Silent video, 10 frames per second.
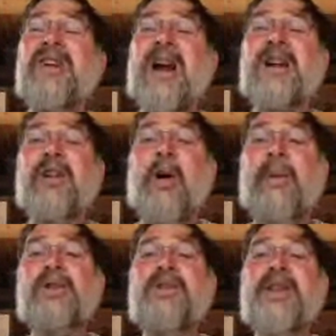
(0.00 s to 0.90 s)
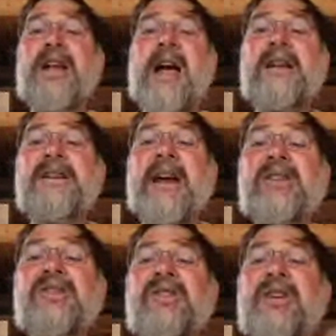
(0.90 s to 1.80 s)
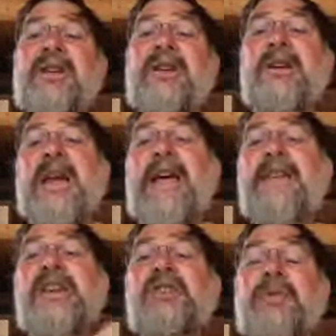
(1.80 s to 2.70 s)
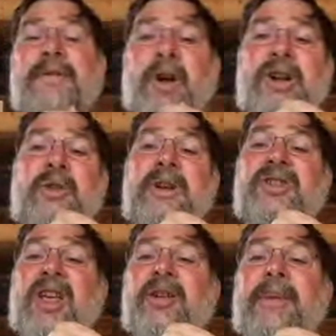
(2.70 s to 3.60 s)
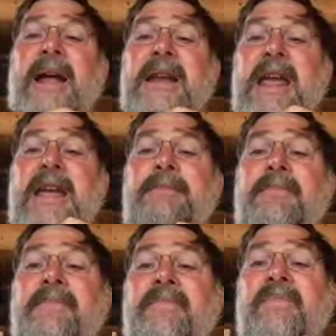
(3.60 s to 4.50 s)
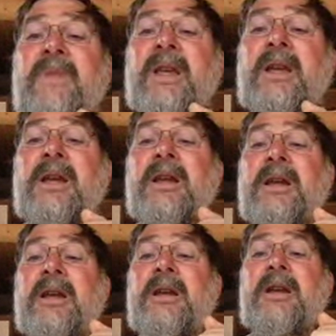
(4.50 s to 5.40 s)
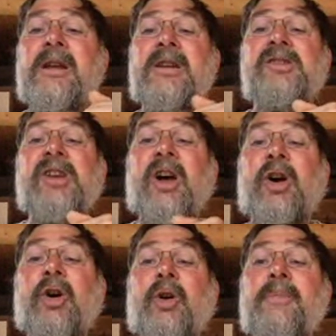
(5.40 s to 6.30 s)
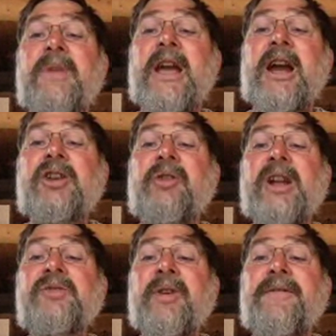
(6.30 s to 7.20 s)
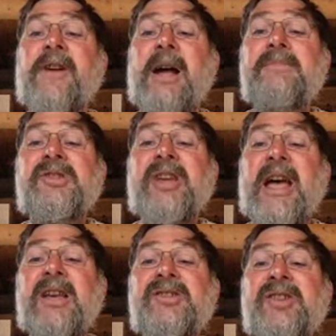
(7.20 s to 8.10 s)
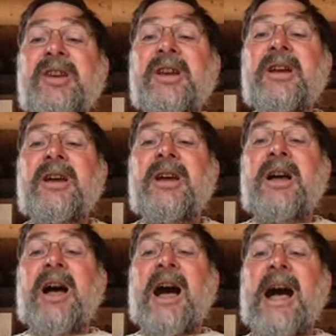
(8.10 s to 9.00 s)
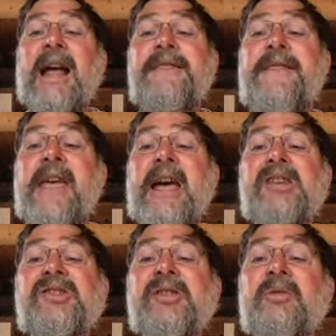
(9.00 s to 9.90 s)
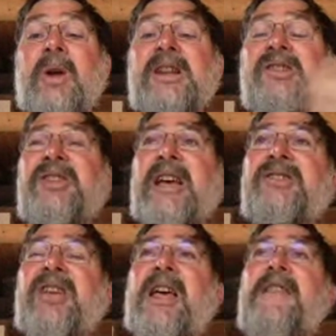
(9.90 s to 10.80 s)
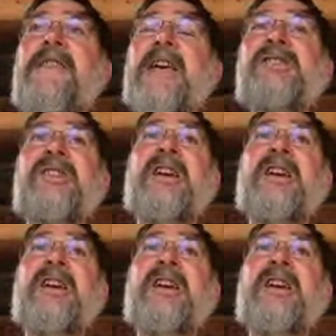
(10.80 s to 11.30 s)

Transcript: are global to the context, and they just refer to each other by name. So here transfer from says on this, what is this? This